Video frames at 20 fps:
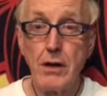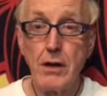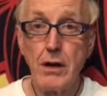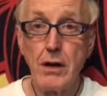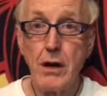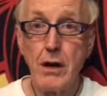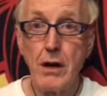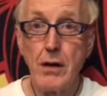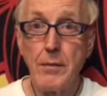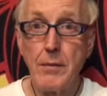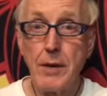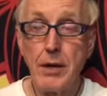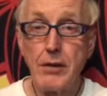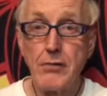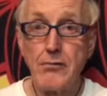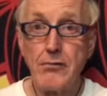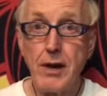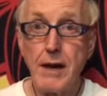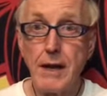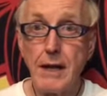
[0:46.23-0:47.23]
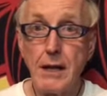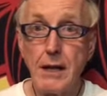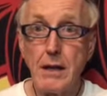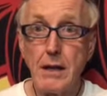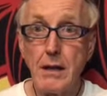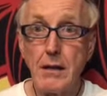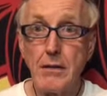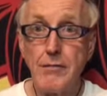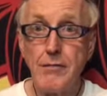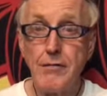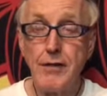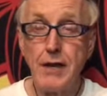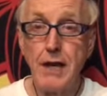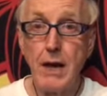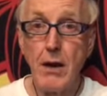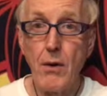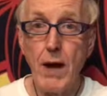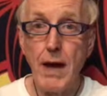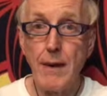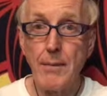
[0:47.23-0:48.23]
and a great little
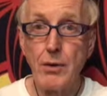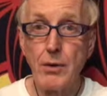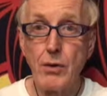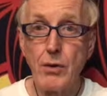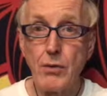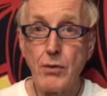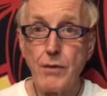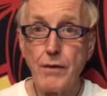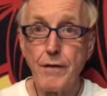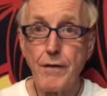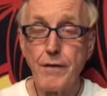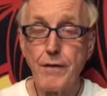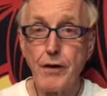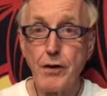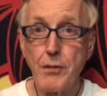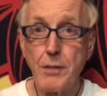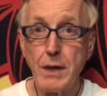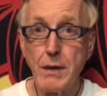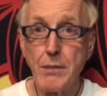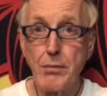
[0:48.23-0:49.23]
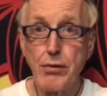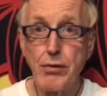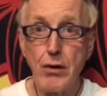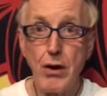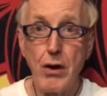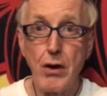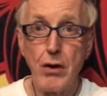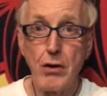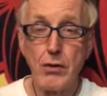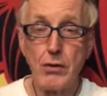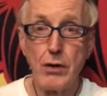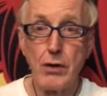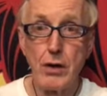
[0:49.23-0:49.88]
video app called Filmic Pro.